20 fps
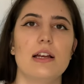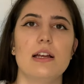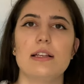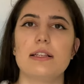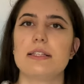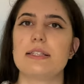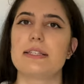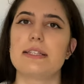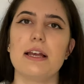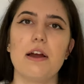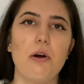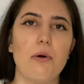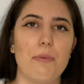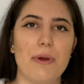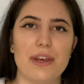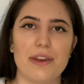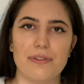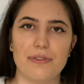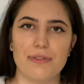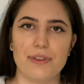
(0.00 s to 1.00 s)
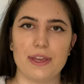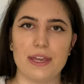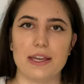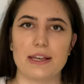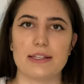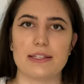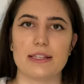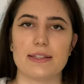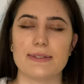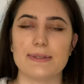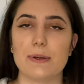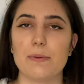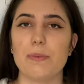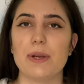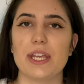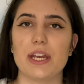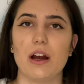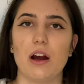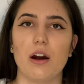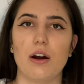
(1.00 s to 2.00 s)
so many things and so
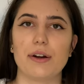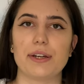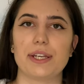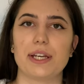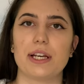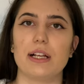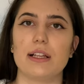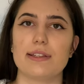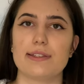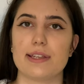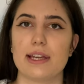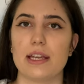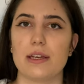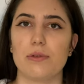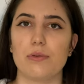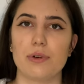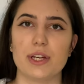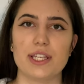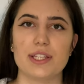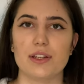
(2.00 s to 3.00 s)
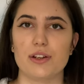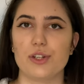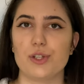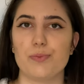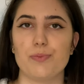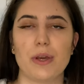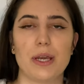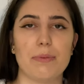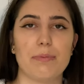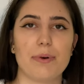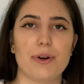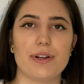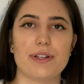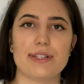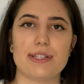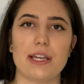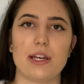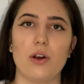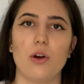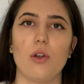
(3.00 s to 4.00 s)
many articles and research papers
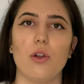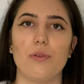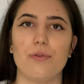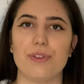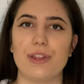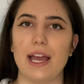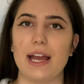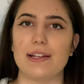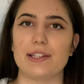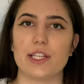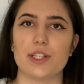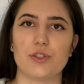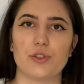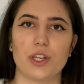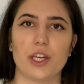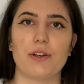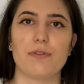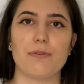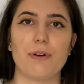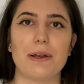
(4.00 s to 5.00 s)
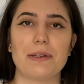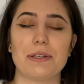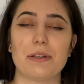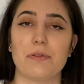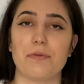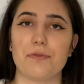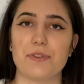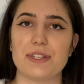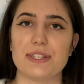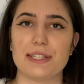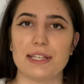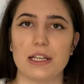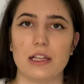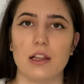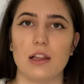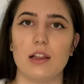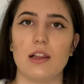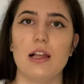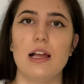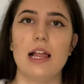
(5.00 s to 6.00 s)
and all of that that you can find in a
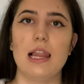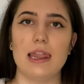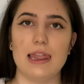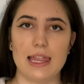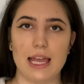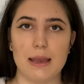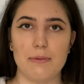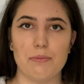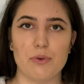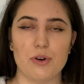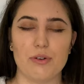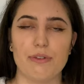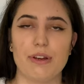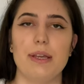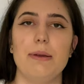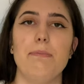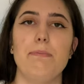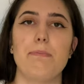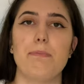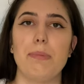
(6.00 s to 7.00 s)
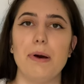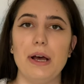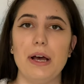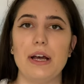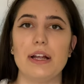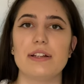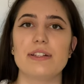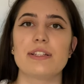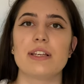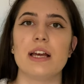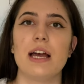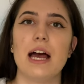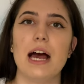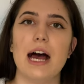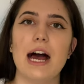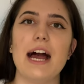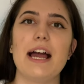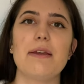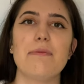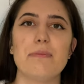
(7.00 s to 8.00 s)
physical library. But
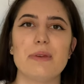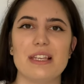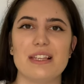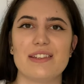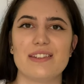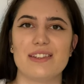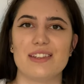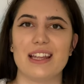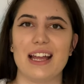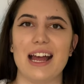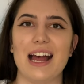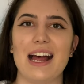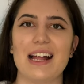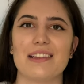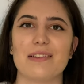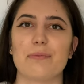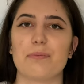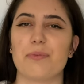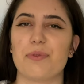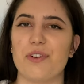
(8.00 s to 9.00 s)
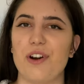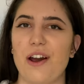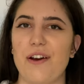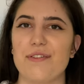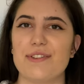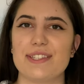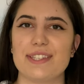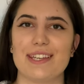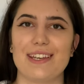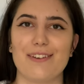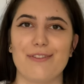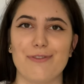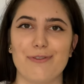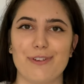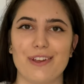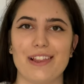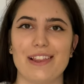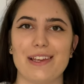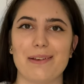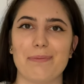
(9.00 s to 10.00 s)
I miss that browsing
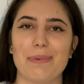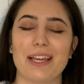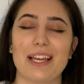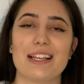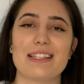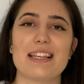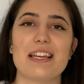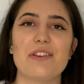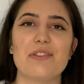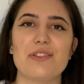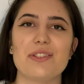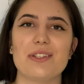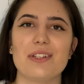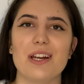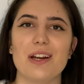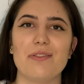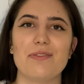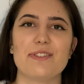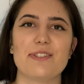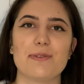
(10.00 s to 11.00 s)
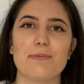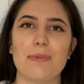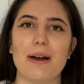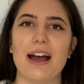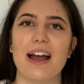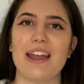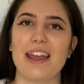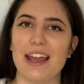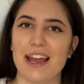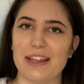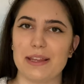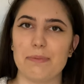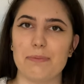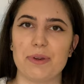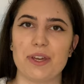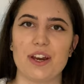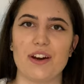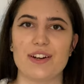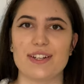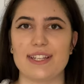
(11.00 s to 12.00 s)
feeling because I used to go to my
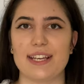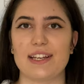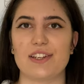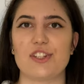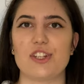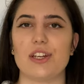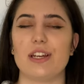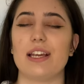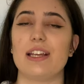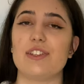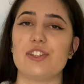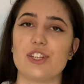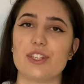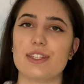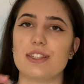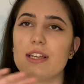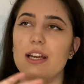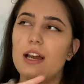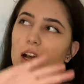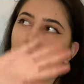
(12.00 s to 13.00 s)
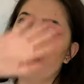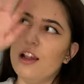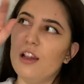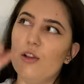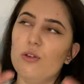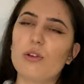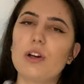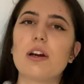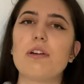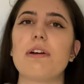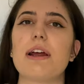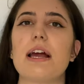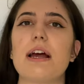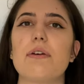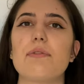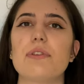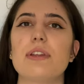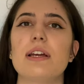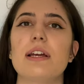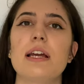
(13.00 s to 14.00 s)
PR section and just look
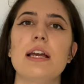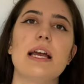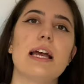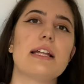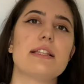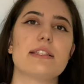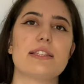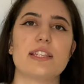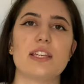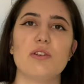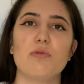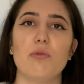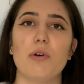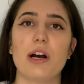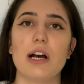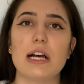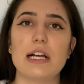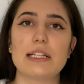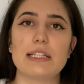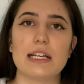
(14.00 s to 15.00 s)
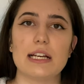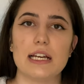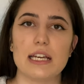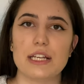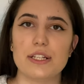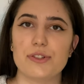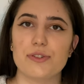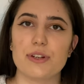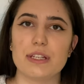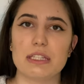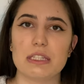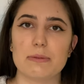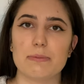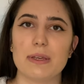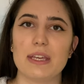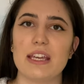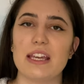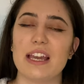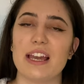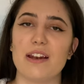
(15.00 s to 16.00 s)
around and see what interests
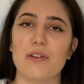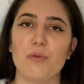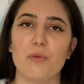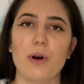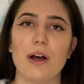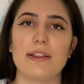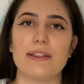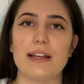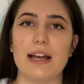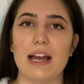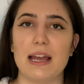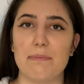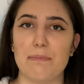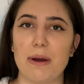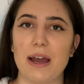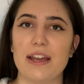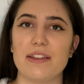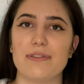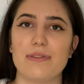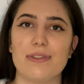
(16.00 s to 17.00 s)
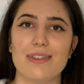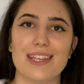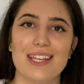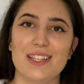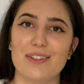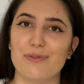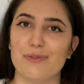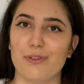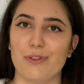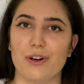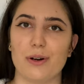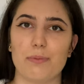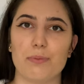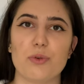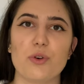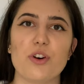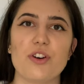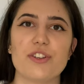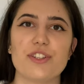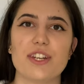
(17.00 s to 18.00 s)
me and what I might need for a
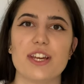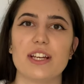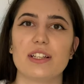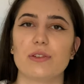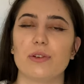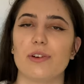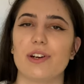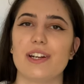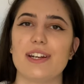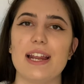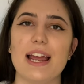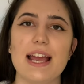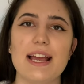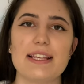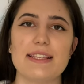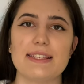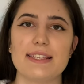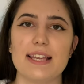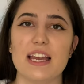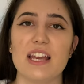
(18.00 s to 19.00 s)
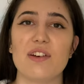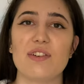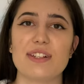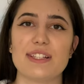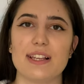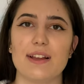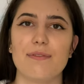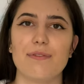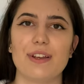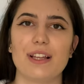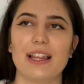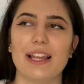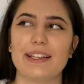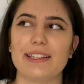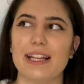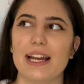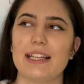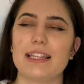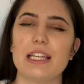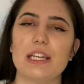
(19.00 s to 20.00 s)
project or an essay or something like
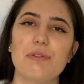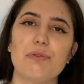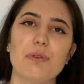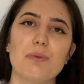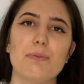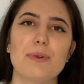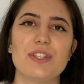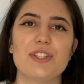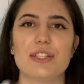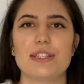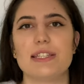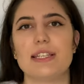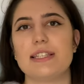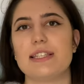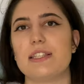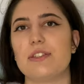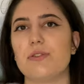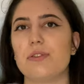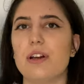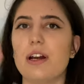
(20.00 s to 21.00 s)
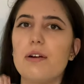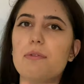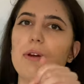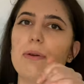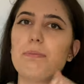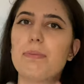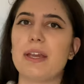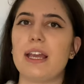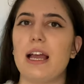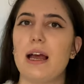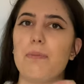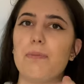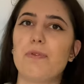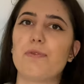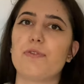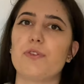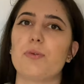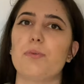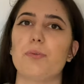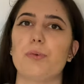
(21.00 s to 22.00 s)
that and it would be just easy to go and pick up a
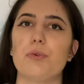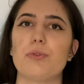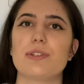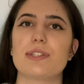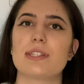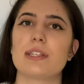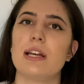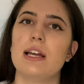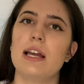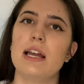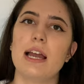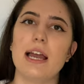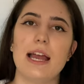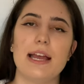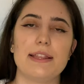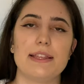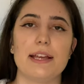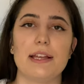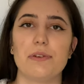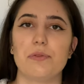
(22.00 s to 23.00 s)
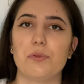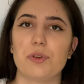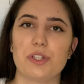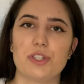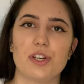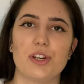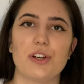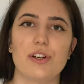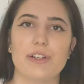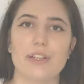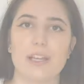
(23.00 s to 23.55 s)
few books and then return